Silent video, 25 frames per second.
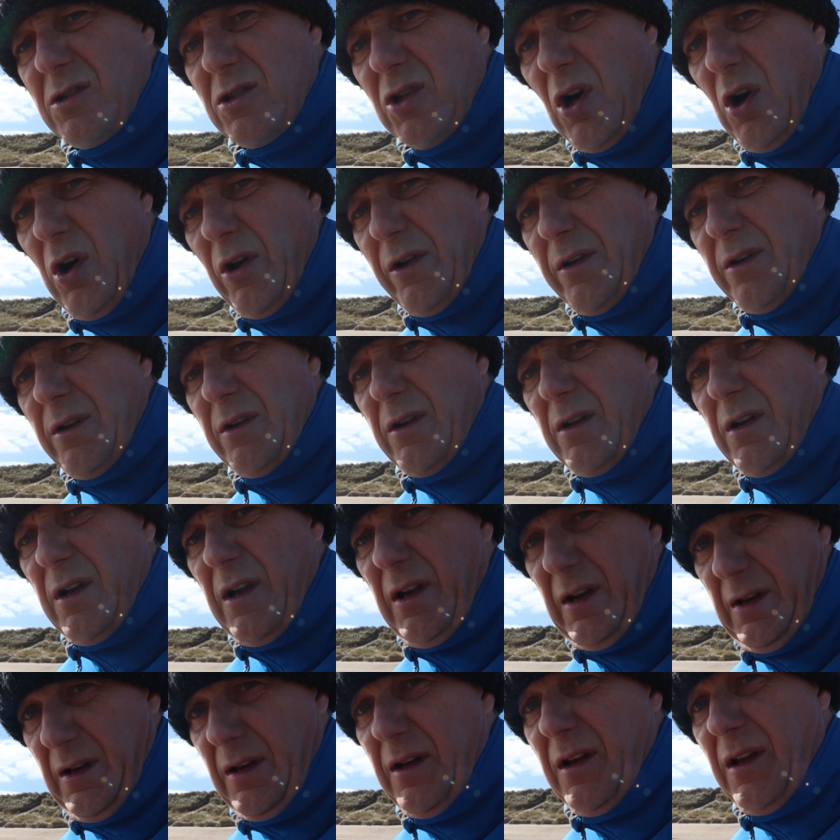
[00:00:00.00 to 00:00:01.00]
Done.
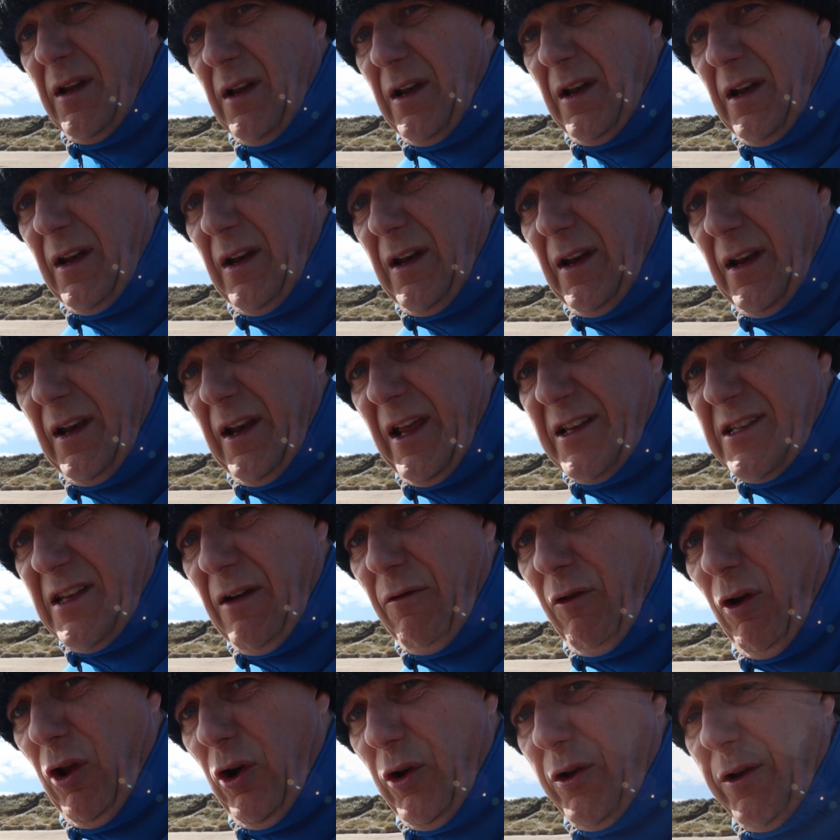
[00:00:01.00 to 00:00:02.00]
Let's have a